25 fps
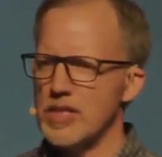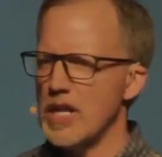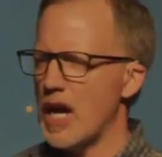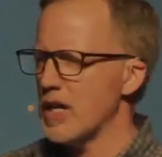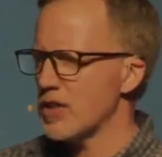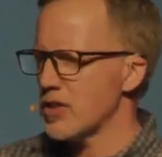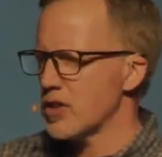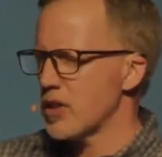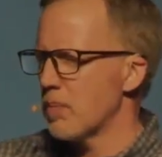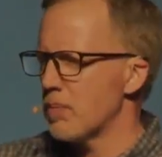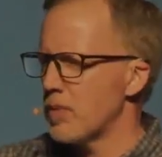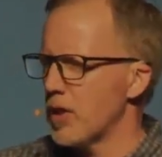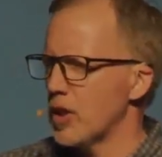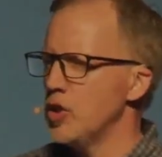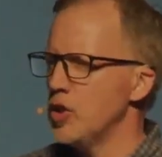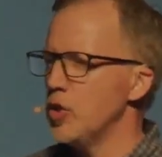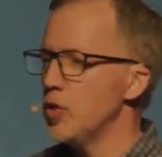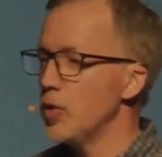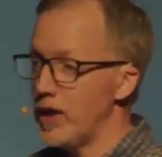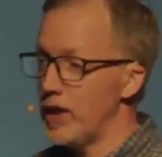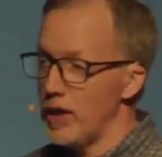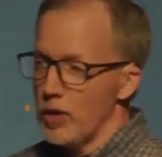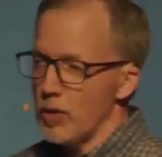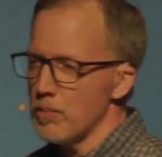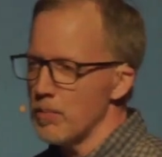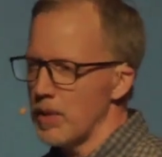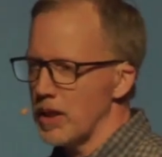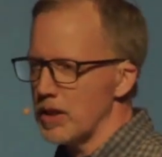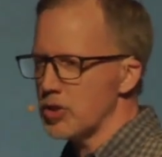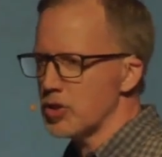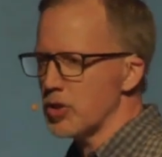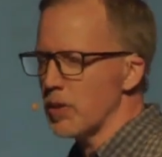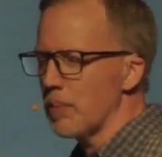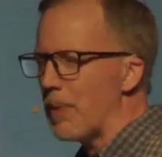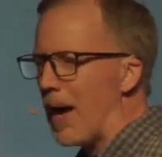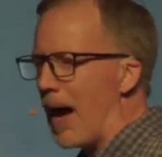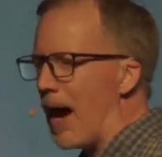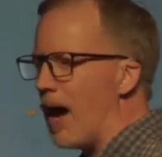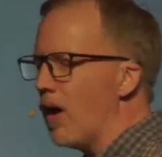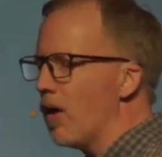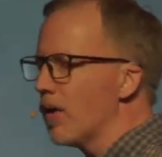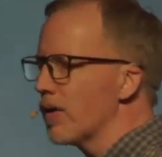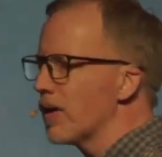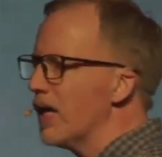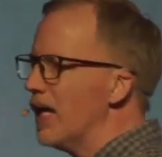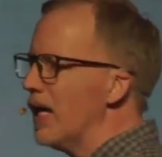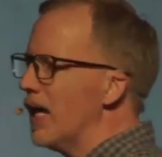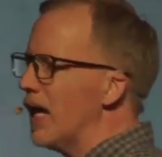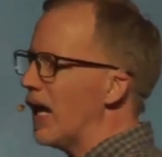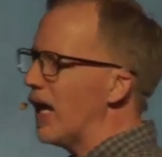it's not something you hear much
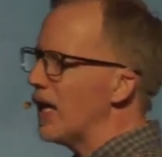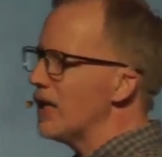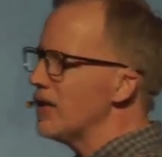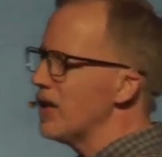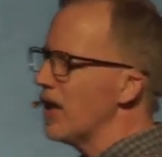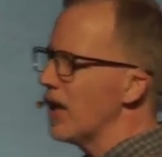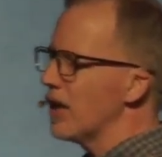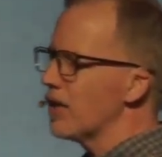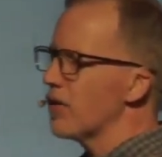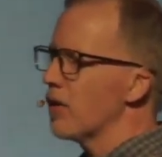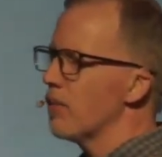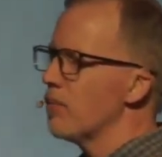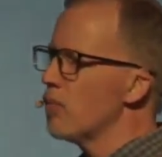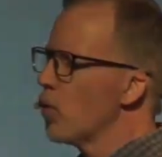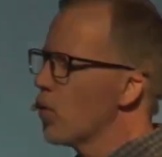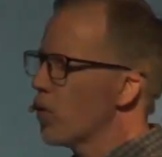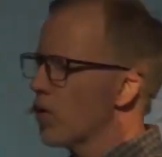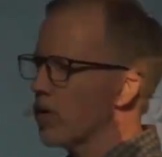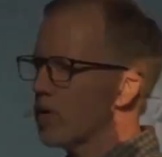about. And yet, the